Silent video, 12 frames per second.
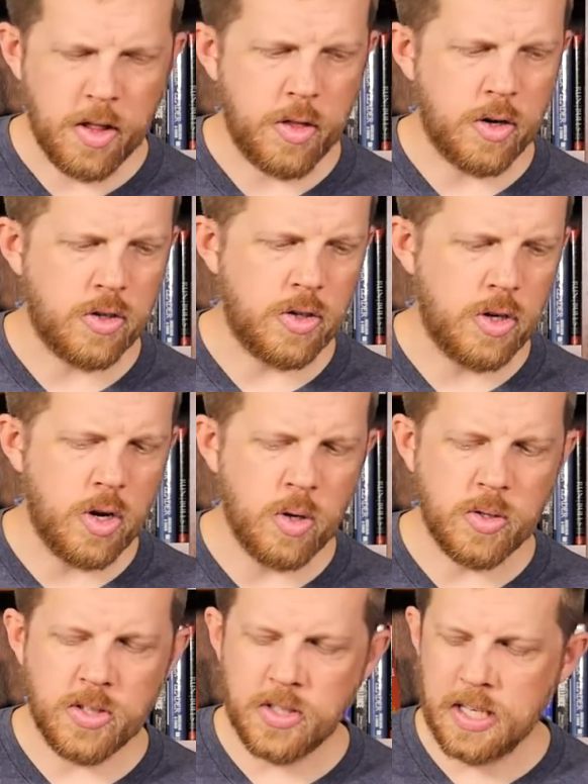There's
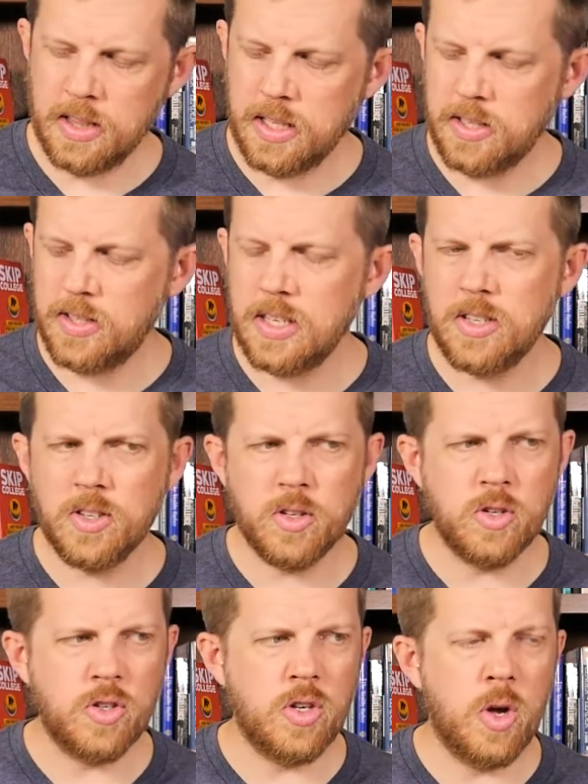no synthesis,
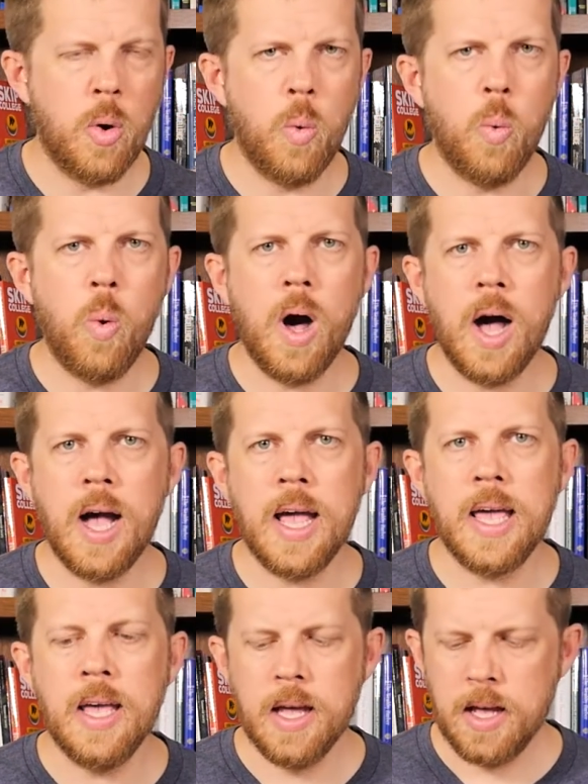there's no
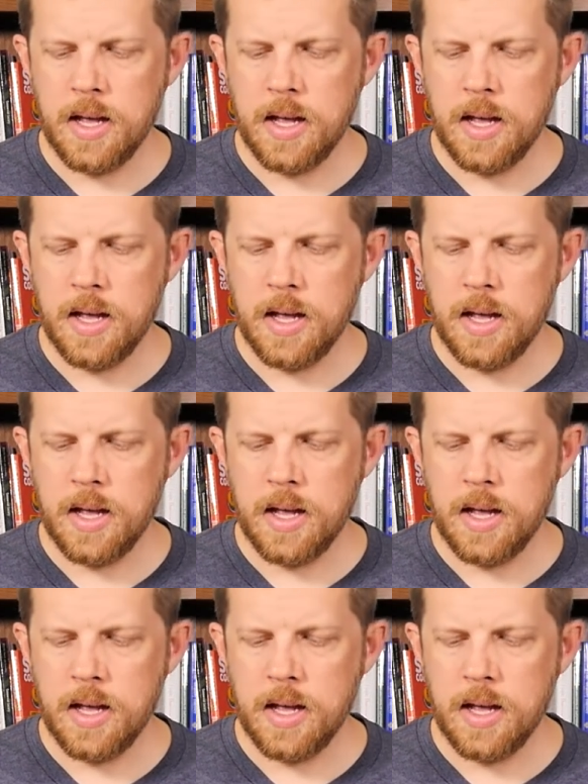why.